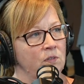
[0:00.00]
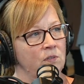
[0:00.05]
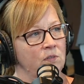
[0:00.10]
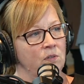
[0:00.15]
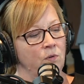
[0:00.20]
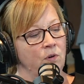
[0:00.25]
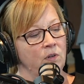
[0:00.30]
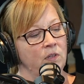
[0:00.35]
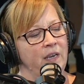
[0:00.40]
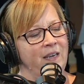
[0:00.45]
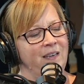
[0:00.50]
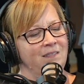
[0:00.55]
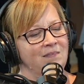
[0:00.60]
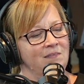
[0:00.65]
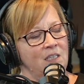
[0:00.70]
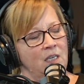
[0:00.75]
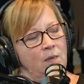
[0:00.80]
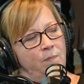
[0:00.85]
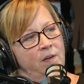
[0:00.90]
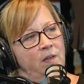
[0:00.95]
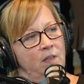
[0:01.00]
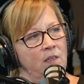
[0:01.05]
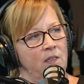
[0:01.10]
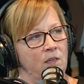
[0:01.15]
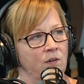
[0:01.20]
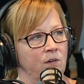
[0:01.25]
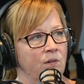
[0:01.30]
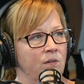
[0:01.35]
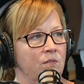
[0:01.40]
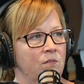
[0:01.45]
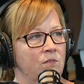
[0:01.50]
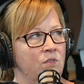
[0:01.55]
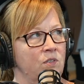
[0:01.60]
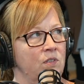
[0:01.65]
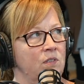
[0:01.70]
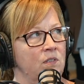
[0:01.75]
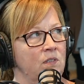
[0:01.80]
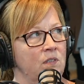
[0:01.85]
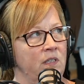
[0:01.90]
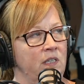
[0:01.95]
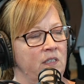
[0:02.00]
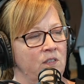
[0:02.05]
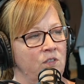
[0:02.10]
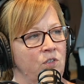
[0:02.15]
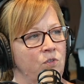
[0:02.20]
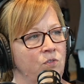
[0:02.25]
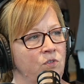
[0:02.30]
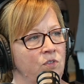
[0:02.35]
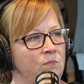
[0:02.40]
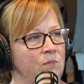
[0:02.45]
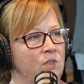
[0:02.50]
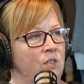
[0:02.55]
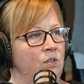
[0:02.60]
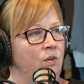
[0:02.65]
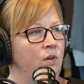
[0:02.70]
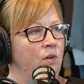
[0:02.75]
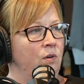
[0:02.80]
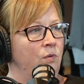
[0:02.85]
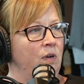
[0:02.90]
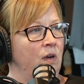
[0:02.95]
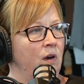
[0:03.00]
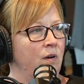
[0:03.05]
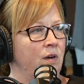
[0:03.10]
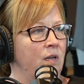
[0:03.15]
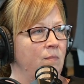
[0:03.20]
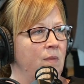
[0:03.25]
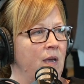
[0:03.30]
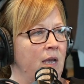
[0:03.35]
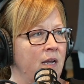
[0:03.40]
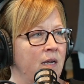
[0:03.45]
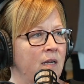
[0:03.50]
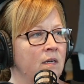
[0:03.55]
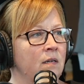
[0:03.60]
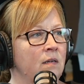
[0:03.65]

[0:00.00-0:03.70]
So we're like, keep it in the earth. Just let's use the material we already made.